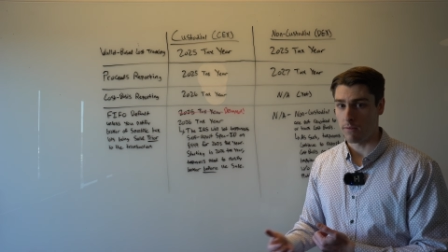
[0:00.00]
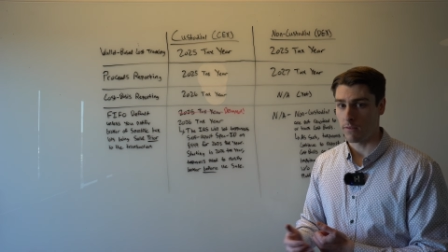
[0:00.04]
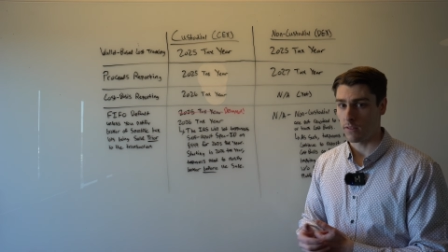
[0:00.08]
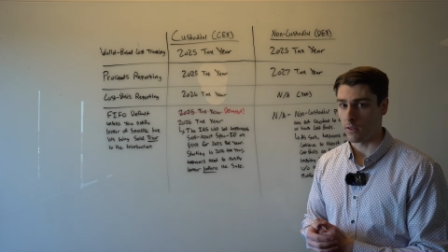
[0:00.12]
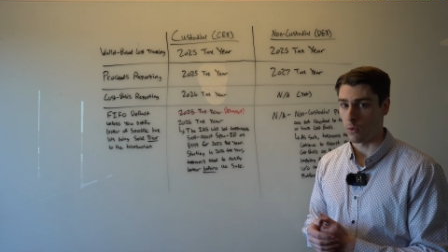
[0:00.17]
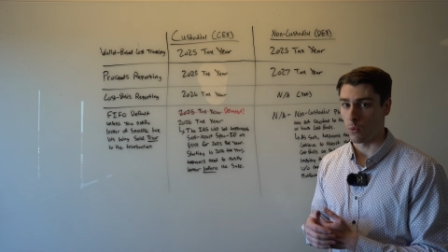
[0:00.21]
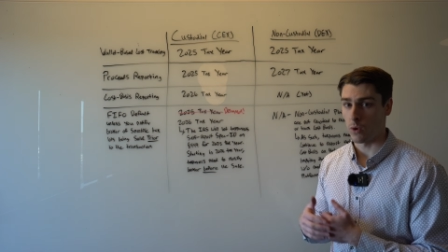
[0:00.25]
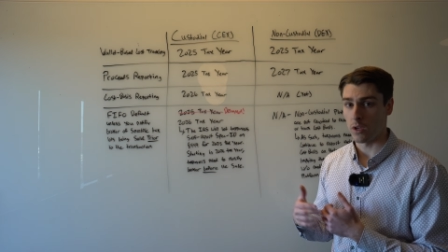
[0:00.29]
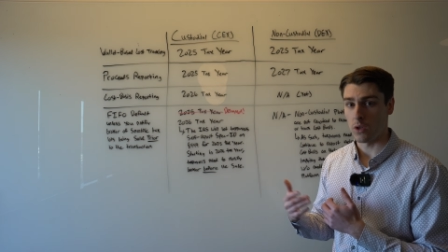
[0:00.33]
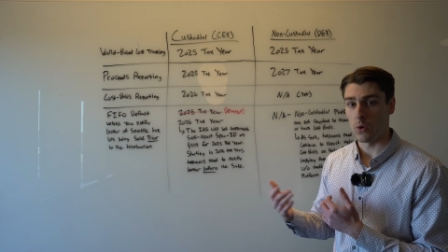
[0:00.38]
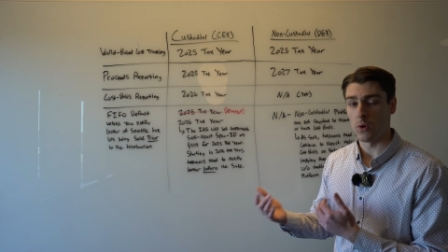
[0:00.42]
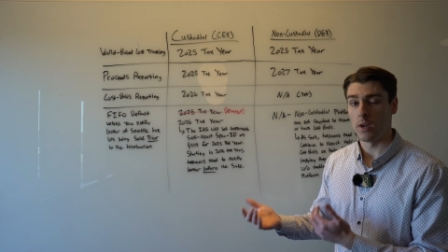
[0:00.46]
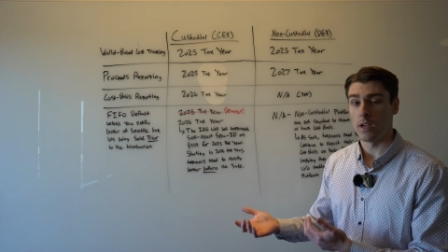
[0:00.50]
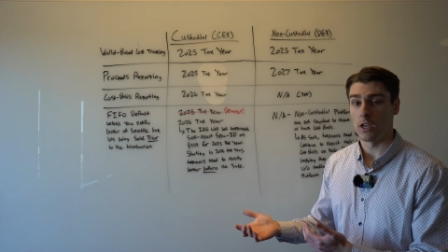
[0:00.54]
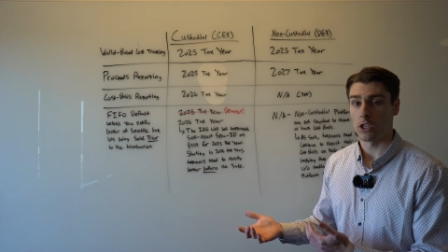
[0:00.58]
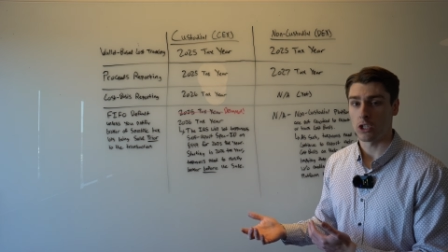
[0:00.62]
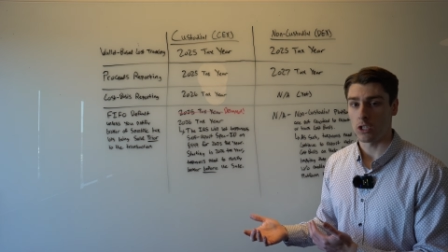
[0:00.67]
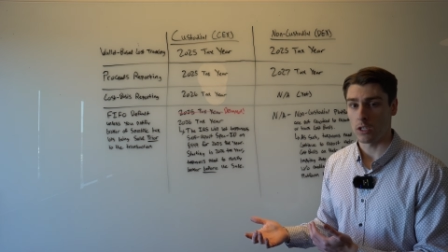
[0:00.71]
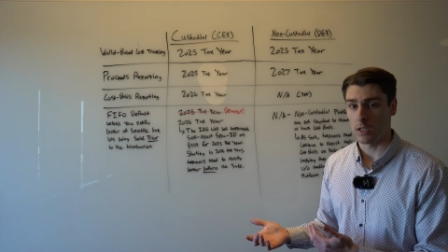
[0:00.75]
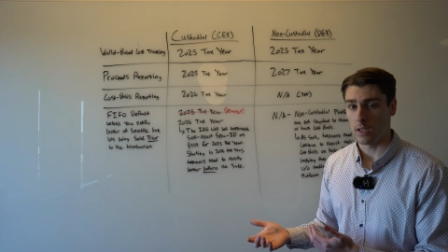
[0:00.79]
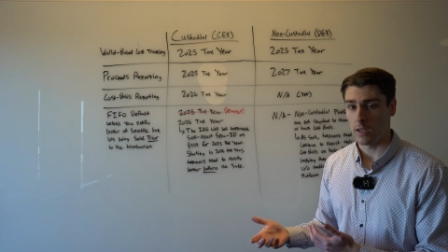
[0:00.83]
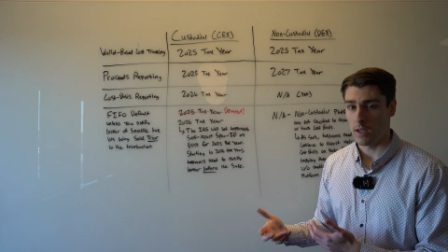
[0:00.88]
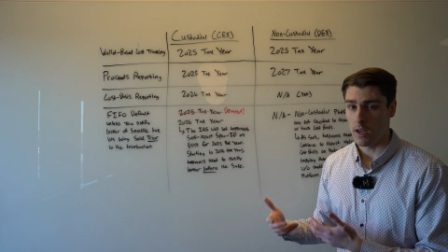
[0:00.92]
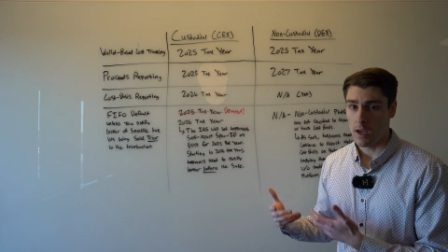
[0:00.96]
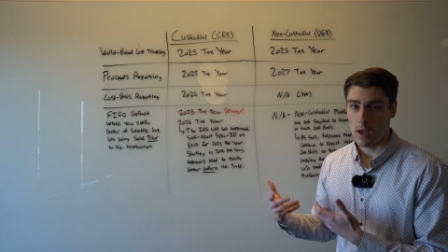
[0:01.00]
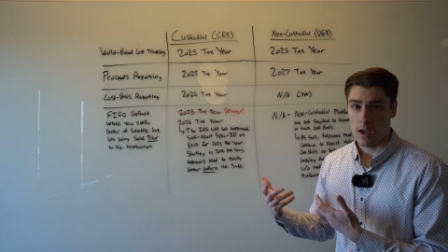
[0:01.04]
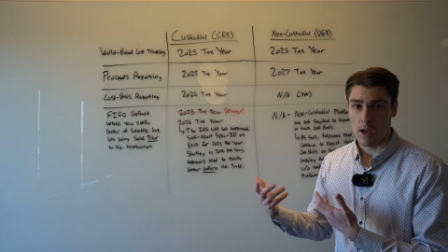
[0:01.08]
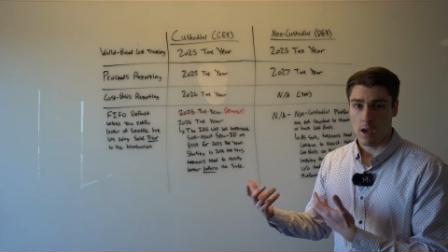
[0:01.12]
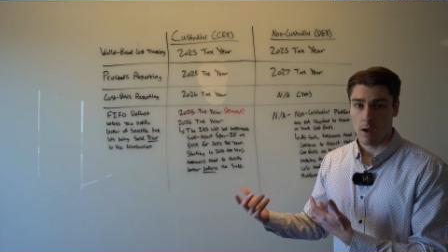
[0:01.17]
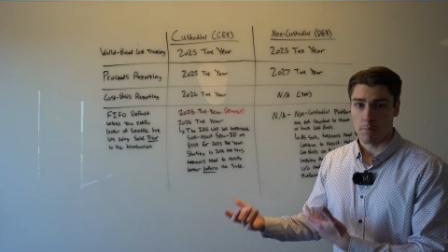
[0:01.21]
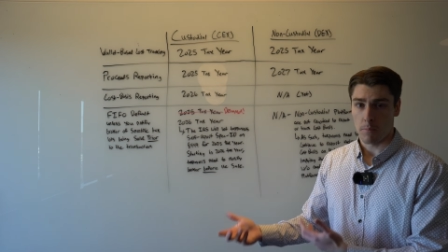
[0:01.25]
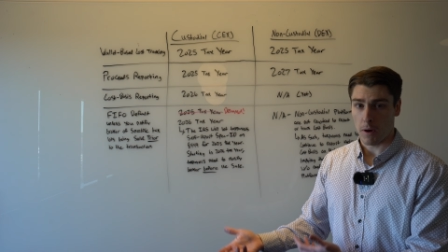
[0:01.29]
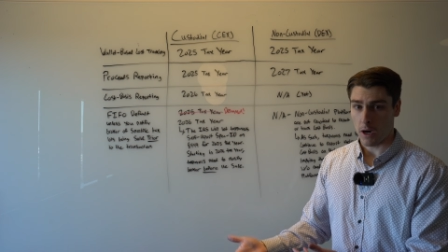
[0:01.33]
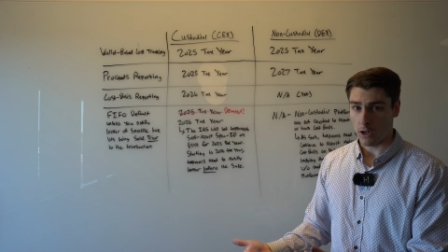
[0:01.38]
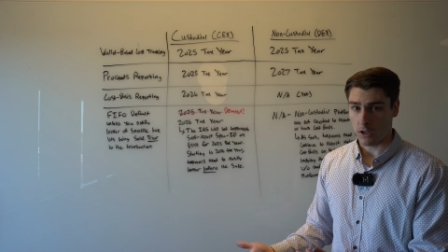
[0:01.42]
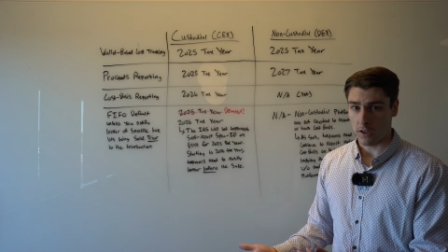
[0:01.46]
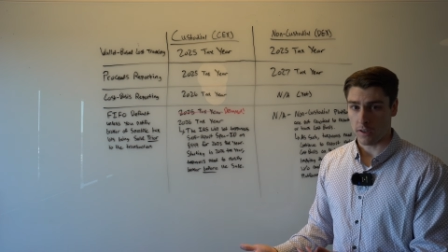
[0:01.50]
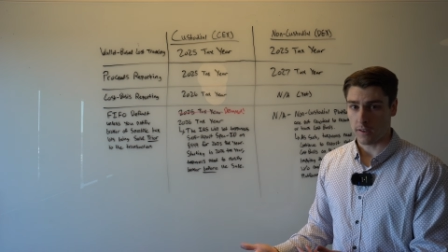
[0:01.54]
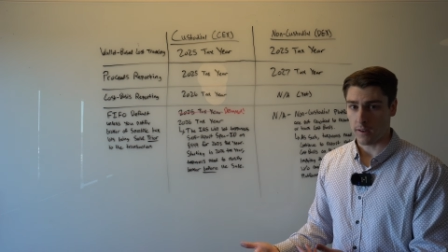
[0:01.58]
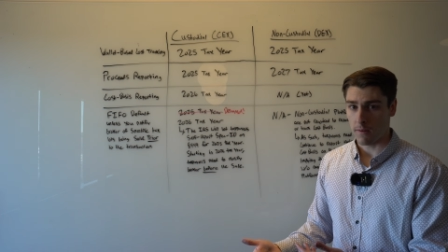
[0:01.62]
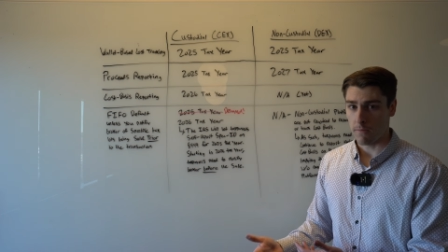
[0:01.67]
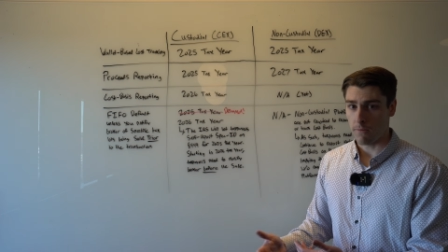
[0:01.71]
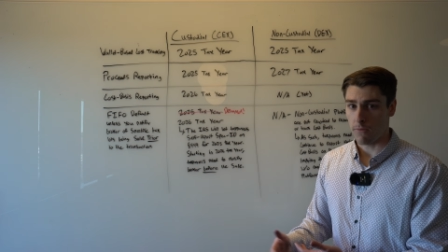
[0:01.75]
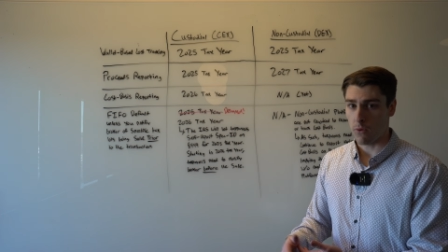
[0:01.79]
So what you initially purchase them